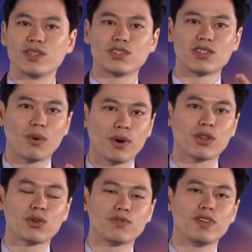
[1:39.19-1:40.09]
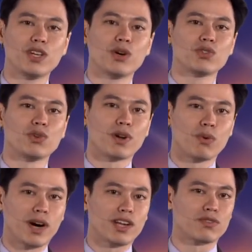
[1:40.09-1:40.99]
This is not one of those videos you want
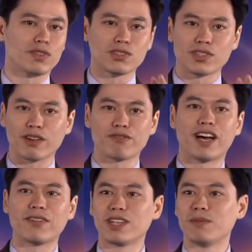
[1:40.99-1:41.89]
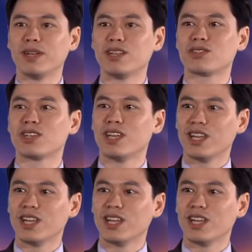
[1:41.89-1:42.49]
to watch for just like five, ten minutes.